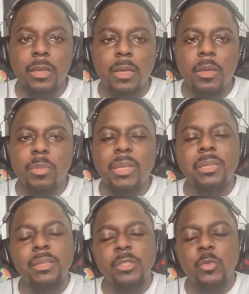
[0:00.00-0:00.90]
but it,
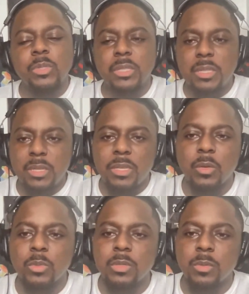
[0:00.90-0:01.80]
this was in detail. It
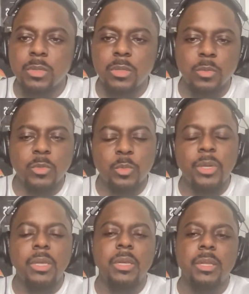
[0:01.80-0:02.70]
was, it was, it was a
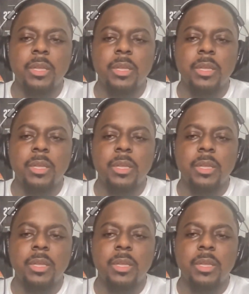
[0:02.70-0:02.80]
pretty good